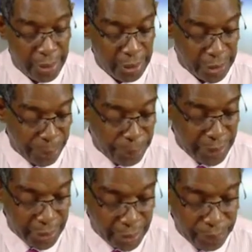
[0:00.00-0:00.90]
The
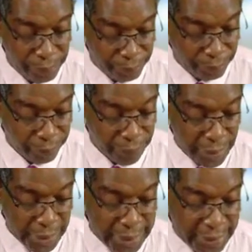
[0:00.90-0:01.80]
chapter
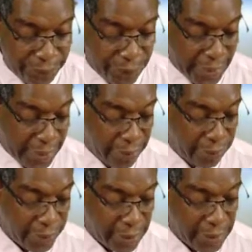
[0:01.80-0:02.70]
is
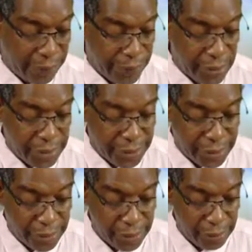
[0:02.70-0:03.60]
5 and the
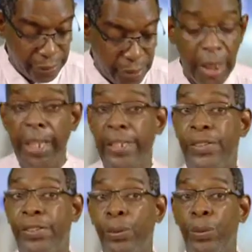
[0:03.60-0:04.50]
verse
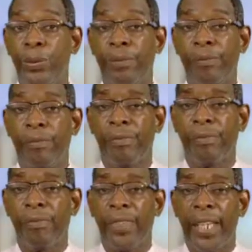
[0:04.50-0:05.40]
is 2.
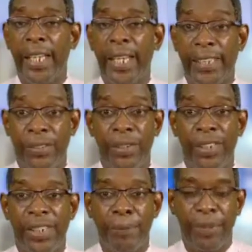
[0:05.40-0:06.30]

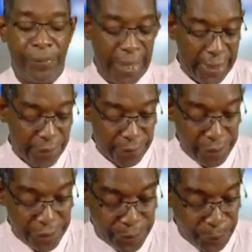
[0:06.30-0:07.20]
Exodus chapter 5 and
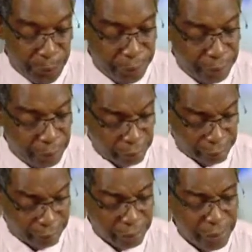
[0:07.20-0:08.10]
verse 2.
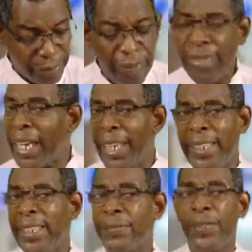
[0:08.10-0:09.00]

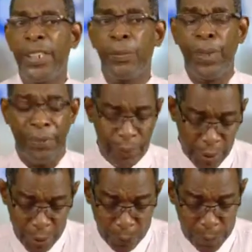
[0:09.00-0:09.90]
In this verse,
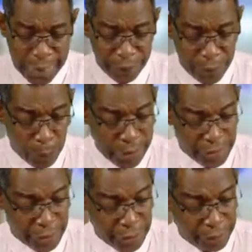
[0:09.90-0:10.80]
we have the
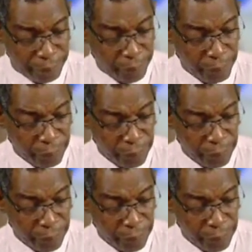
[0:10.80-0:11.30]
question